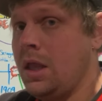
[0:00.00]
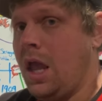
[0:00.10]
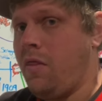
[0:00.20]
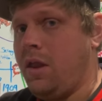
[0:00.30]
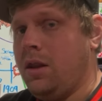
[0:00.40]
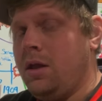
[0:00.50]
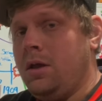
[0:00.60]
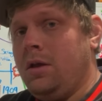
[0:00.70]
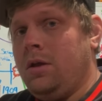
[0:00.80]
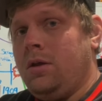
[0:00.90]
And then
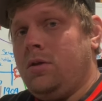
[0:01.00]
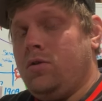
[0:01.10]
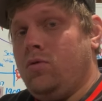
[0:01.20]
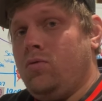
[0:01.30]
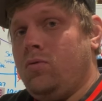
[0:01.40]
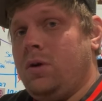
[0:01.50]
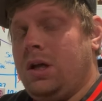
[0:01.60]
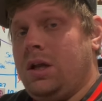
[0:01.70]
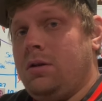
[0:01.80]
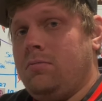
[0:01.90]
you
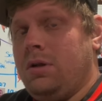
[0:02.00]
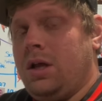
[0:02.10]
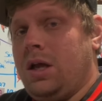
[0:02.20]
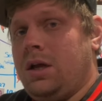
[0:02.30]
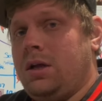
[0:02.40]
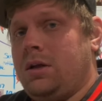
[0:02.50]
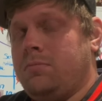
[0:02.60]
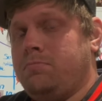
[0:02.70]
and uh,